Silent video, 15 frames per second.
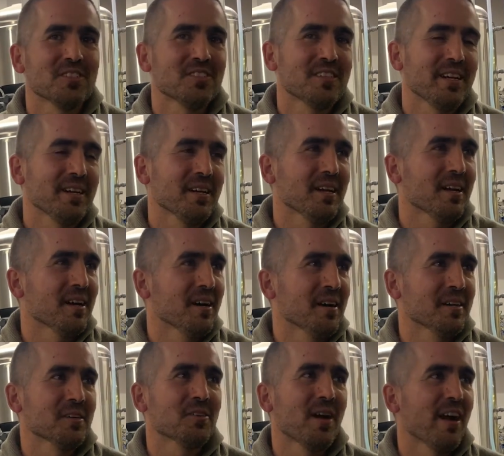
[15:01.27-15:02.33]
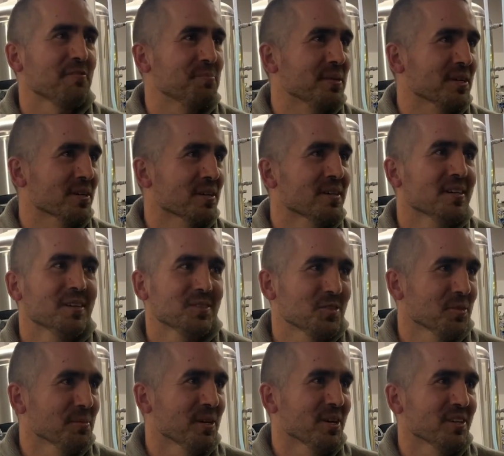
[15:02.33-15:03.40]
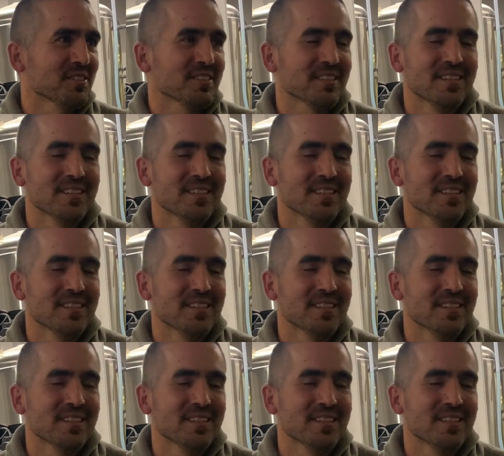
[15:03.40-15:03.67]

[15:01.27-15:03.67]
just take on craft beer terminology.